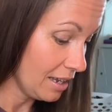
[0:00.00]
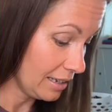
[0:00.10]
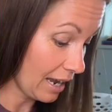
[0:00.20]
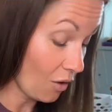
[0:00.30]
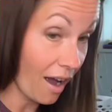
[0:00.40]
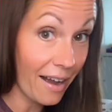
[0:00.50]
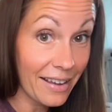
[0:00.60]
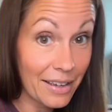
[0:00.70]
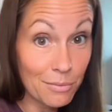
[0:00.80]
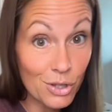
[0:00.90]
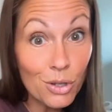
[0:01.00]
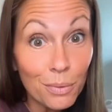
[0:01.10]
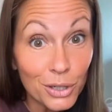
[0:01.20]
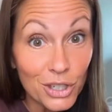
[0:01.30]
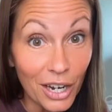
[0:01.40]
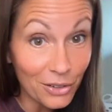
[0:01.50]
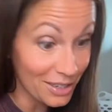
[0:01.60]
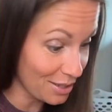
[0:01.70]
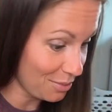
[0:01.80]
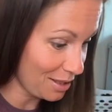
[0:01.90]
Now I am super
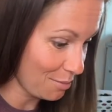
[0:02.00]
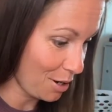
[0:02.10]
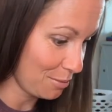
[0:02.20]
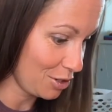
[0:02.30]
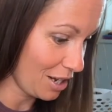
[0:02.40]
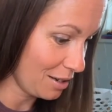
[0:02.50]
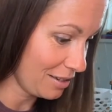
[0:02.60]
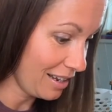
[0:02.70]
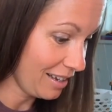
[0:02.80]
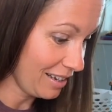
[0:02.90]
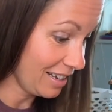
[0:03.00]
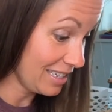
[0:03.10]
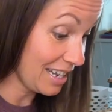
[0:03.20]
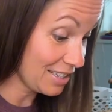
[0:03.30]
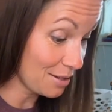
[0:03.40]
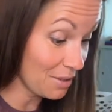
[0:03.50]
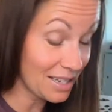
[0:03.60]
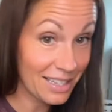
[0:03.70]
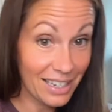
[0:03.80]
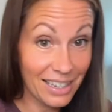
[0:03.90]
generous with the Parmesan. It tastes
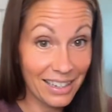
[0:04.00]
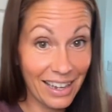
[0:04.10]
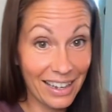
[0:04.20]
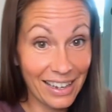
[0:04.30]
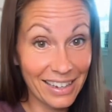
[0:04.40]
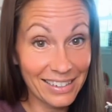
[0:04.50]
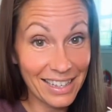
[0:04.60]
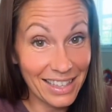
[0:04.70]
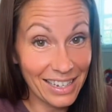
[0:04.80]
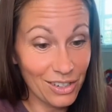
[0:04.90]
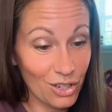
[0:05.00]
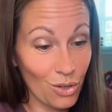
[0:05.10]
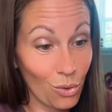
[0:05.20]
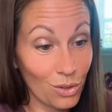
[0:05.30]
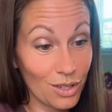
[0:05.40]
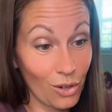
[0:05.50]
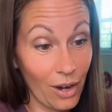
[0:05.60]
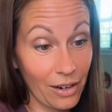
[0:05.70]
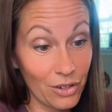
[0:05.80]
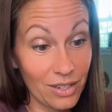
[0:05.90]
amazing, and I think it just holds the
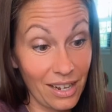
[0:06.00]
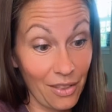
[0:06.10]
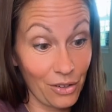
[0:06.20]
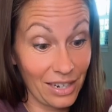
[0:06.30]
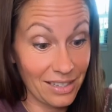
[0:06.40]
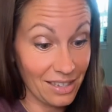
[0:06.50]
crackers together nicely.